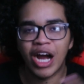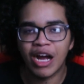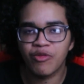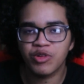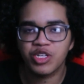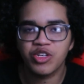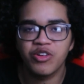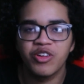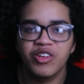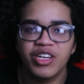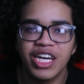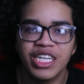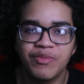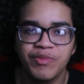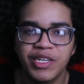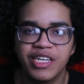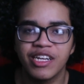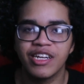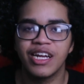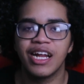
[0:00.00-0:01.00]
Right, what's going on, guys?
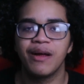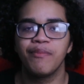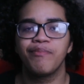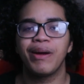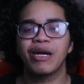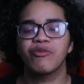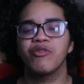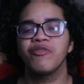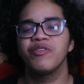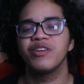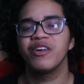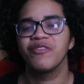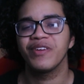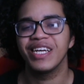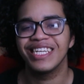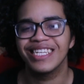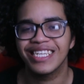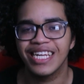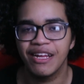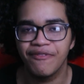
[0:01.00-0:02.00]
Miniklin and I am back with another
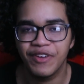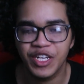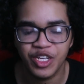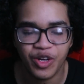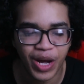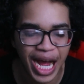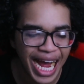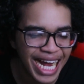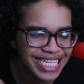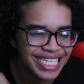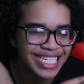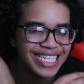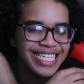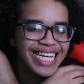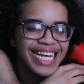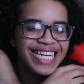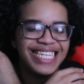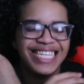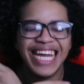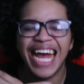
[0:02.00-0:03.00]
internet video, and
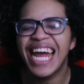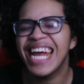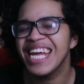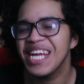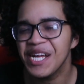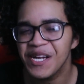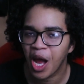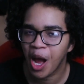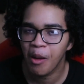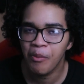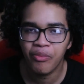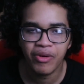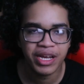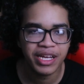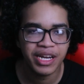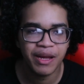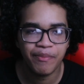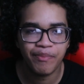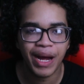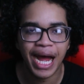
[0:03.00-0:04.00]
today I'm
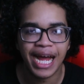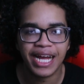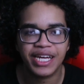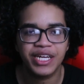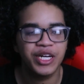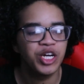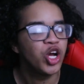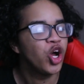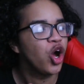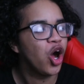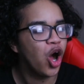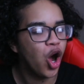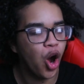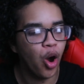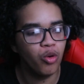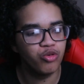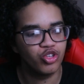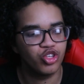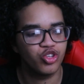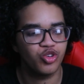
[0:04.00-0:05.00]
bringing it back
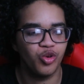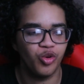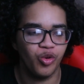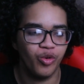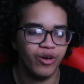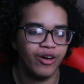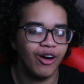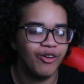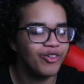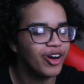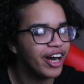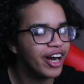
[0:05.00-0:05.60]
old school, all